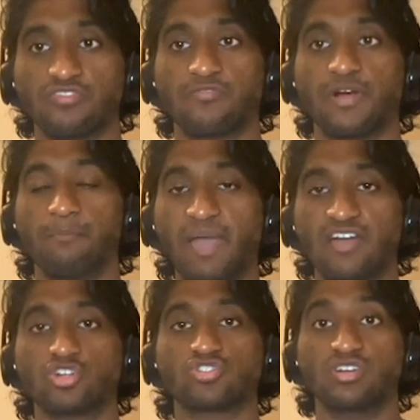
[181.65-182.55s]
from
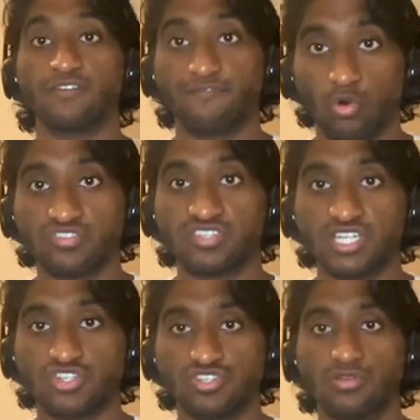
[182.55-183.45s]
batters trying to force the
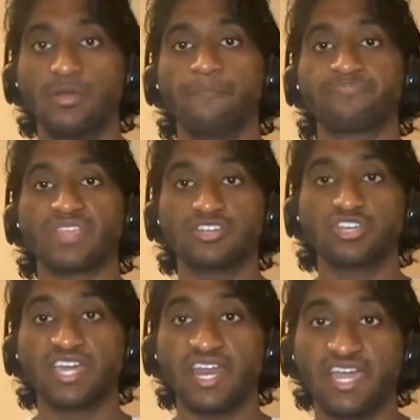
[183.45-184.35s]
issue to
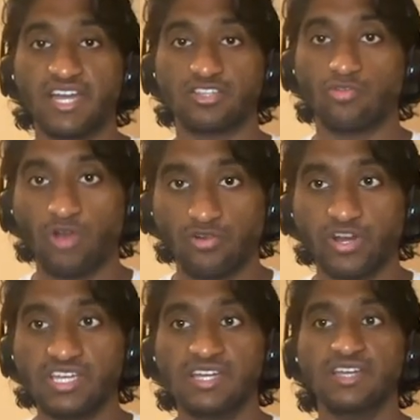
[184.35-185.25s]
get ahead of the run
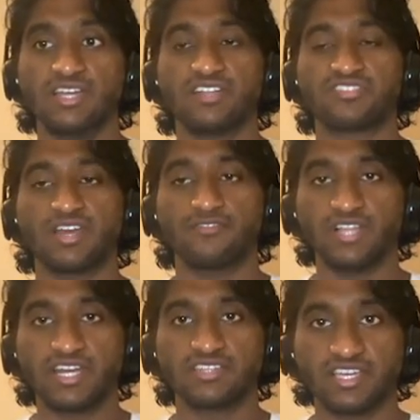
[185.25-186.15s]
rate instead of
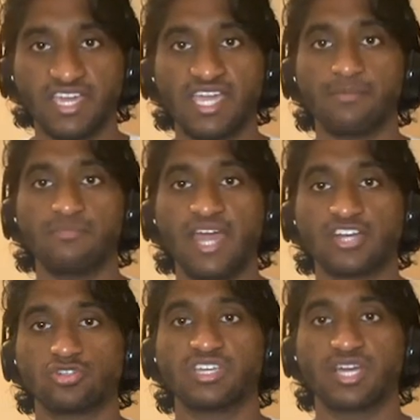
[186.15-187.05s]
letting the game
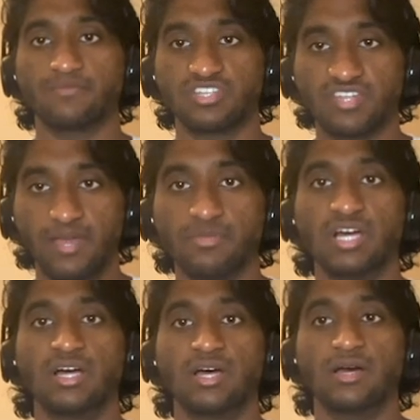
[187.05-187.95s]
naturally come to them,
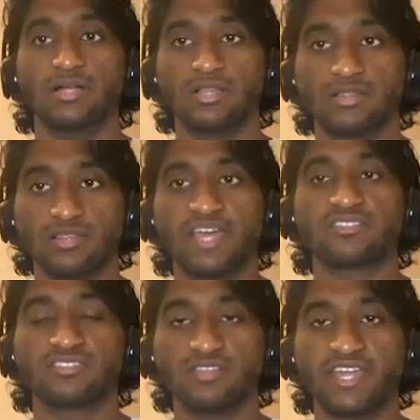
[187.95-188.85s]

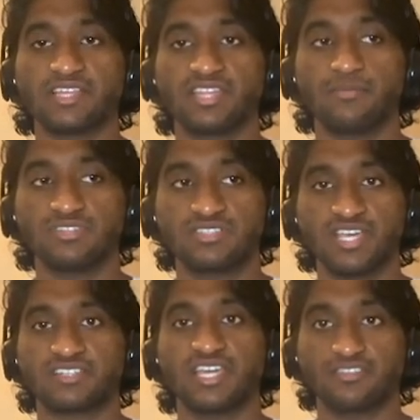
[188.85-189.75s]
letting them
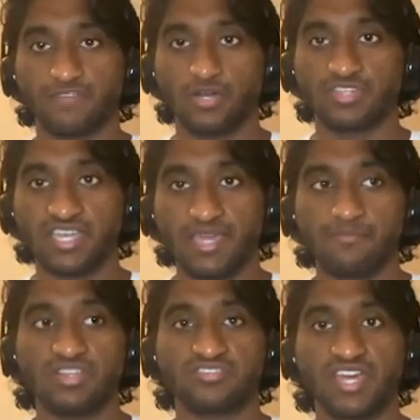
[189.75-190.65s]
dictate the flow of the game.
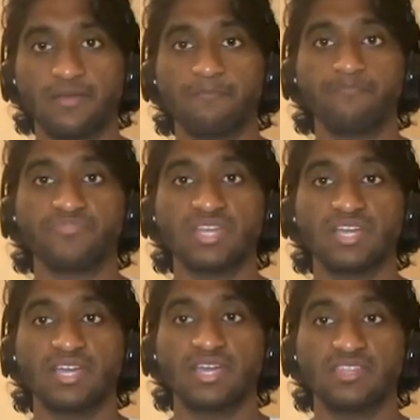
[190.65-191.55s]
Instead,
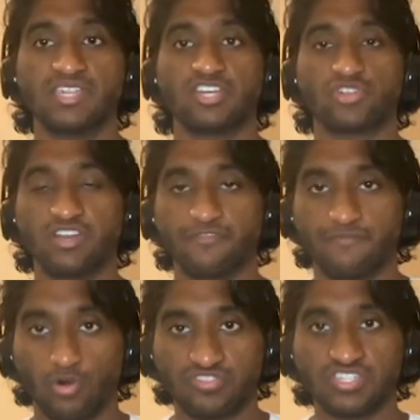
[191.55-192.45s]
they tried to
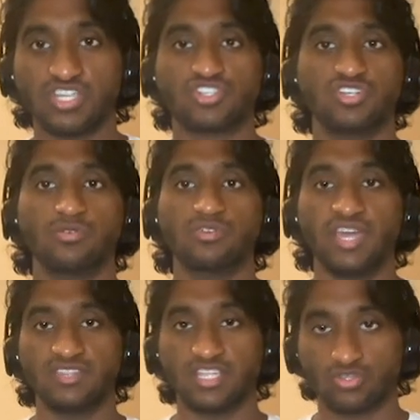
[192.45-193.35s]
force the issue
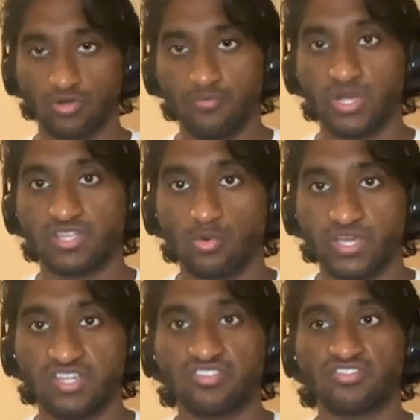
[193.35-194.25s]
and they threw away their
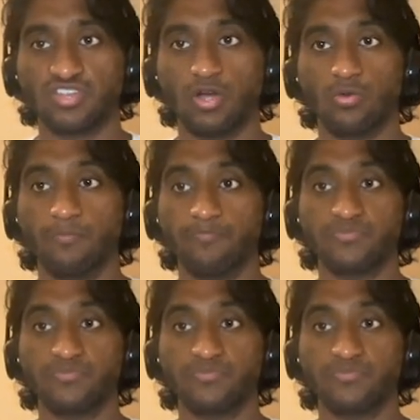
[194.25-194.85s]
wickets. So